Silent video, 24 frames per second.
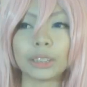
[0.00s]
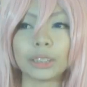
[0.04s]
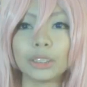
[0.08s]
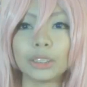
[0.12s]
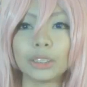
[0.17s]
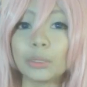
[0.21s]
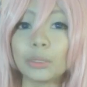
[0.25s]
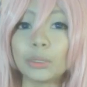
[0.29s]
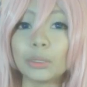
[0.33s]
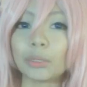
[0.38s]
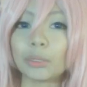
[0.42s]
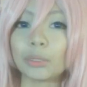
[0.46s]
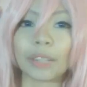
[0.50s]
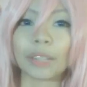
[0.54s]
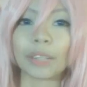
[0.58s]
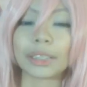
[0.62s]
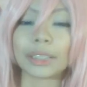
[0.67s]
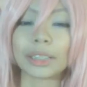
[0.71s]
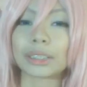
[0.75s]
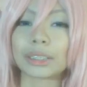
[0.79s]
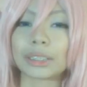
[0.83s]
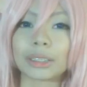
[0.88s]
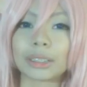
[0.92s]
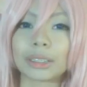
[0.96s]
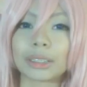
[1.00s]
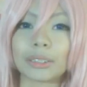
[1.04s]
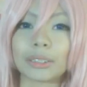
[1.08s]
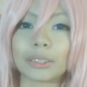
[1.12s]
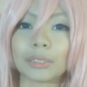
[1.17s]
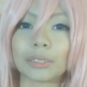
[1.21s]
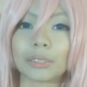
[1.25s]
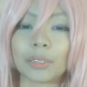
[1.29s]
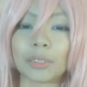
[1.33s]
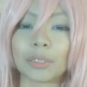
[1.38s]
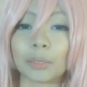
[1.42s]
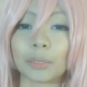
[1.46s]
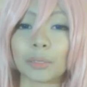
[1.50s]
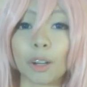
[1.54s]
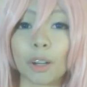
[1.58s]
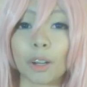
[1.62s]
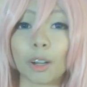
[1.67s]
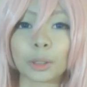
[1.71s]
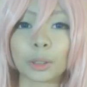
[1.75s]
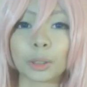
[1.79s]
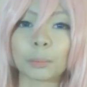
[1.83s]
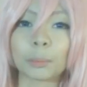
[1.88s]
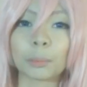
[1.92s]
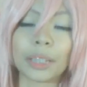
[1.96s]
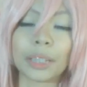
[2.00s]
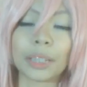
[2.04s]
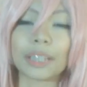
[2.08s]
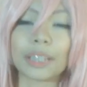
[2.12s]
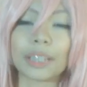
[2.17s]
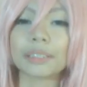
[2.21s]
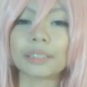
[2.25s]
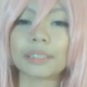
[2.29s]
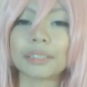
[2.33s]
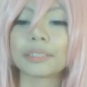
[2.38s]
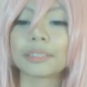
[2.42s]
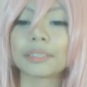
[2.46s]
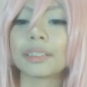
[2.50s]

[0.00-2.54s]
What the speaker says: new friends from cosplay.